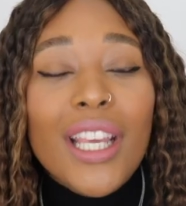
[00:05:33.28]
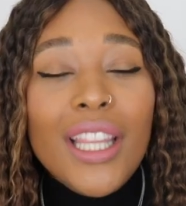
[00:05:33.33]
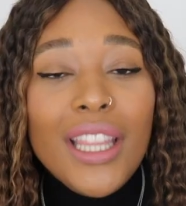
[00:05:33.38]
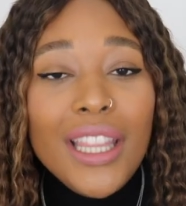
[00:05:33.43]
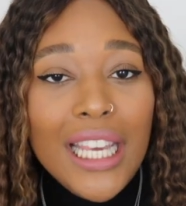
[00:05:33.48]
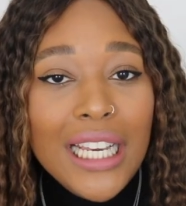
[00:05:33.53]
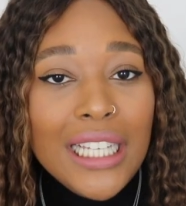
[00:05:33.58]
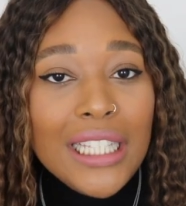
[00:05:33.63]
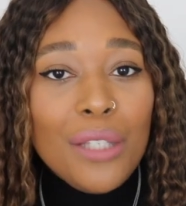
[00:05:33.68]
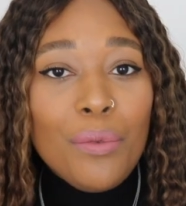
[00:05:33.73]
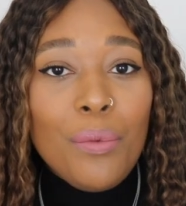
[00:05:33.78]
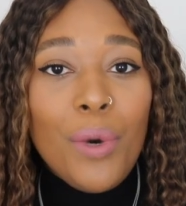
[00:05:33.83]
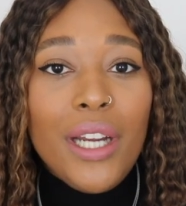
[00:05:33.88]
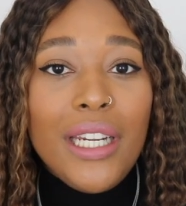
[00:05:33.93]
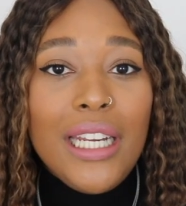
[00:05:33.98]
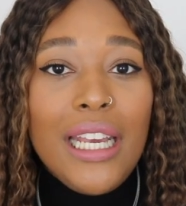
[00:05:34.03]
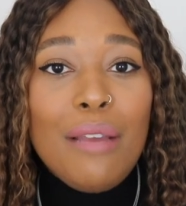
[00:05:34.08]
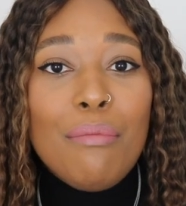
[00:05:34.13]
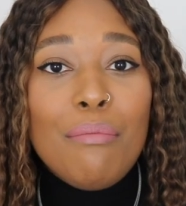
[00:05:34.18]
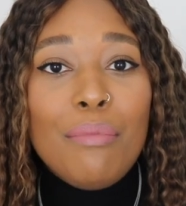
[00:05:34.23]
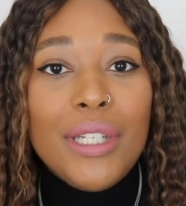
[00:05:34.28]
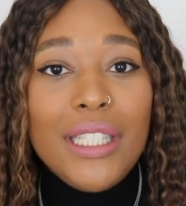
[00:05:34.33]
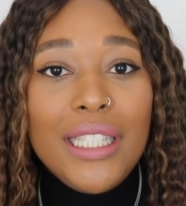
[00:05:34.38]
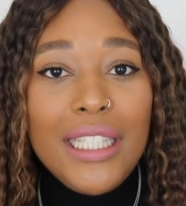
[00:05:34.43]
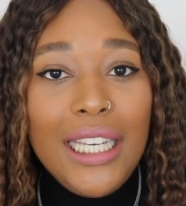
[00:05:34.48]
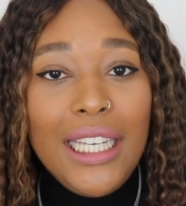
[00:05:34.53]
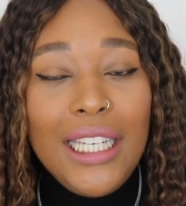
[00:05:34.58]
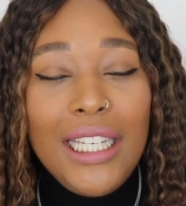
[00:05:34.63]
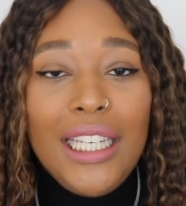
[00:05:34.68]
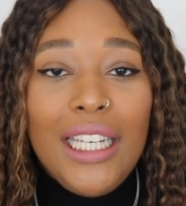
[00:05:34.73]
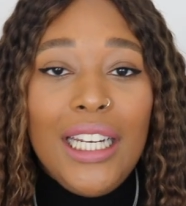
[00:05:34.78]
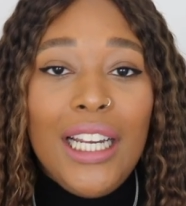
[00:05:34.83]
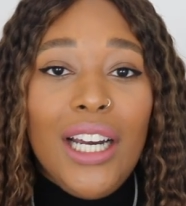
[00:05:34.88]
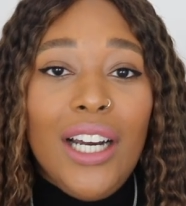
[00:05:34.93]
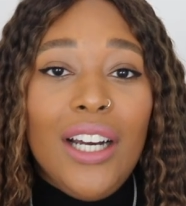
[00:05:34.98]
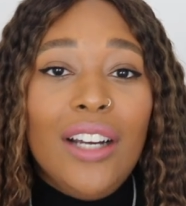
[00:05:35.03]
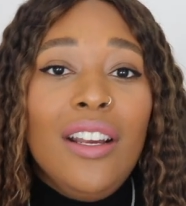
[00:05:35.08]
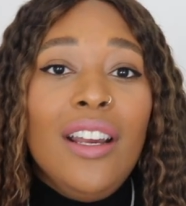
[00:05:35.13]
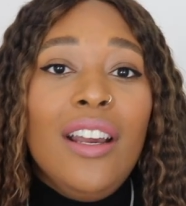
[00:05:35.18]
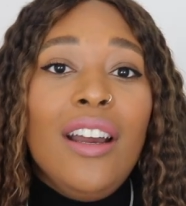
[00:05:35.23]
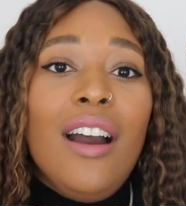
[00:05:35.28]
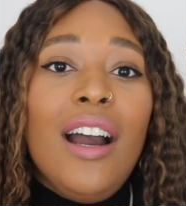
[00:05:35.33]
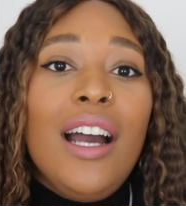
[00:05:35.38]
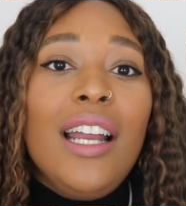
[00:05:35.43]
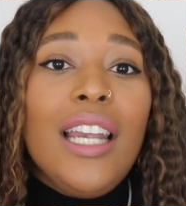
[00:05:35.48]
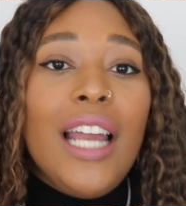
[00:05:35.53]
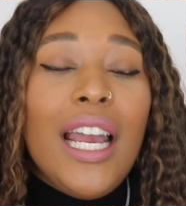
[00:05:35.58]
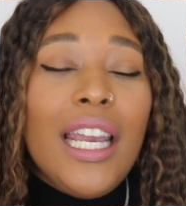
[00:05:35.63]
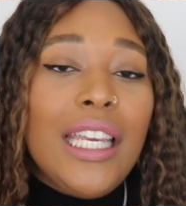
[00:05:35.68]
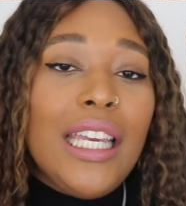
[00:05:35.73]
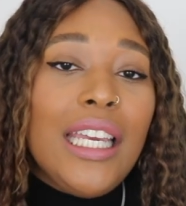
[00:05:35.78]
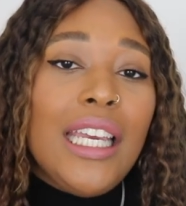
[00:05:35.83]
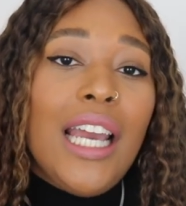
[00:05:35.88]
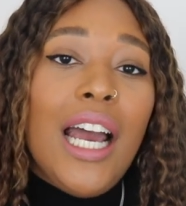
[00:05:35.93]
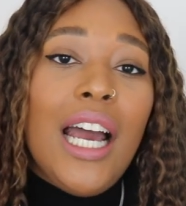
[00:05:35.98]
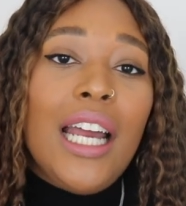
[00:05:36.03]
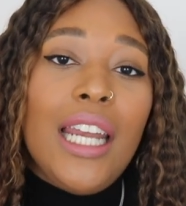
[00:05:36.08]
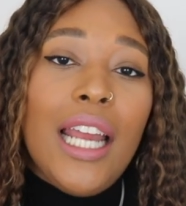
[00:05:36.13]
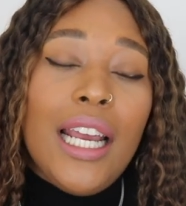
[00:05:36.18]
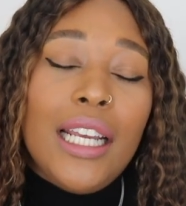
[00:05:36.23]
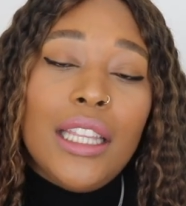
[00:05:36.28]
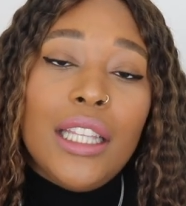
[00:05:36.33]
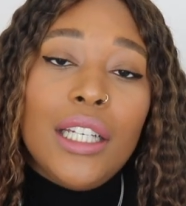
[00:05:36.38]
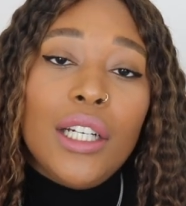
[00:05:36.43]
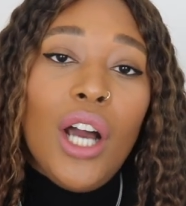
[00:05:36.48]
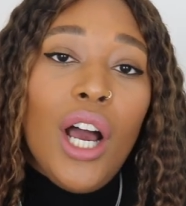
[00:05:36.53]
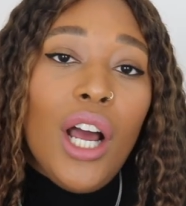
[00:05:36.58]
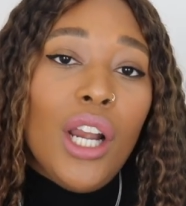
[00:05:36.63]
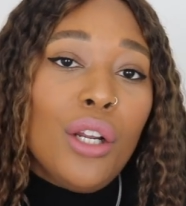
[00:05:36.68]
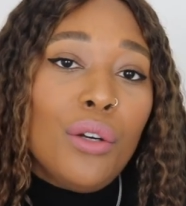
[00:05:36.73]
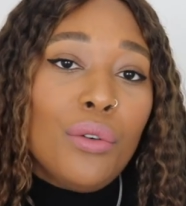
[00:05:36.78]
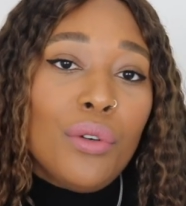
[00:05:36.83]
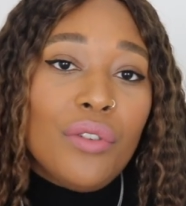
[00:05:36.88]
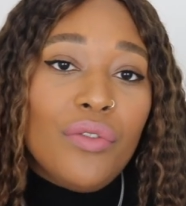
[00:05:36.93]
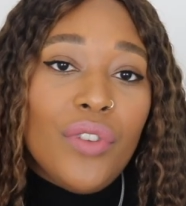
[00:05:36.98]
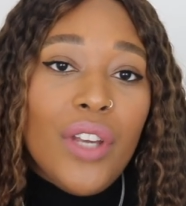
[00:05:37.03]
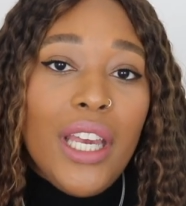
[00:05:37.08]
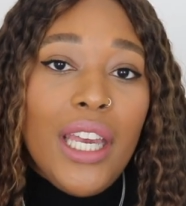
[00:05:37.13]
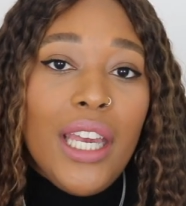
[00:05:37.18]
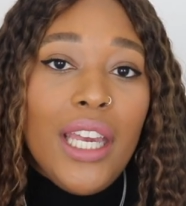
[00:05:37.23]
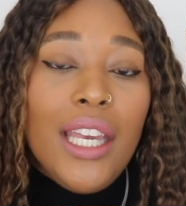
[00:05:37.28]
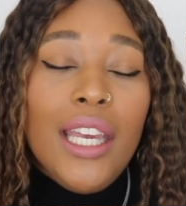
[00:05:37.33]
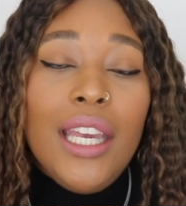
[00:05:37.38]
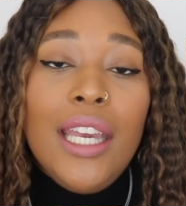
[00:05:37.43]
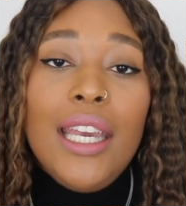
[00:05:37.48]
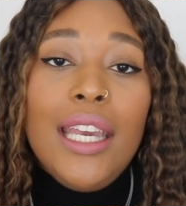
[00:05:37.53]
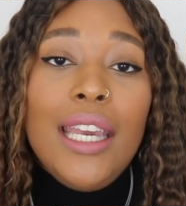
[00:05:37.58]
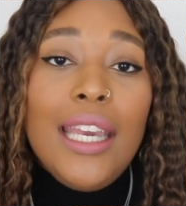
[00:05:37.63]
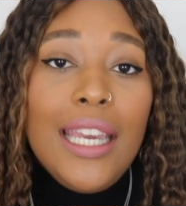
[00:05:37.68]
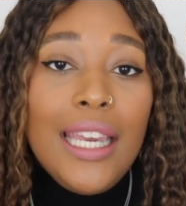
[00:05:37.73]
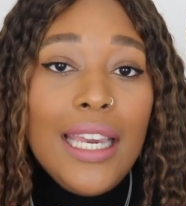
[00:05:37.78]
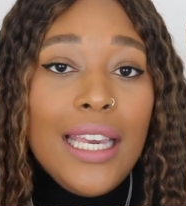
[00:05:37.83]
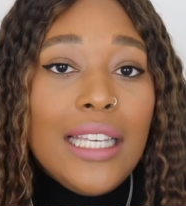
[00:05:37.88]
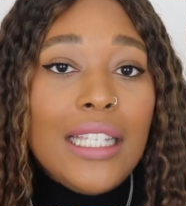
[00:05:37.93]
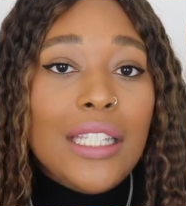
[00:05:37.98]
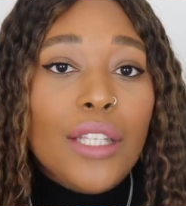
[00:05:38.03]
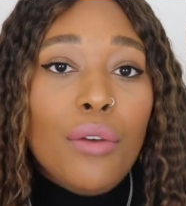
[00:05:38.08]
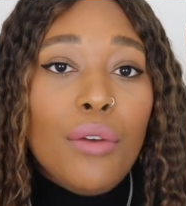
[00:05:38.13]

this one in particular, I like it. I like the color of it. It is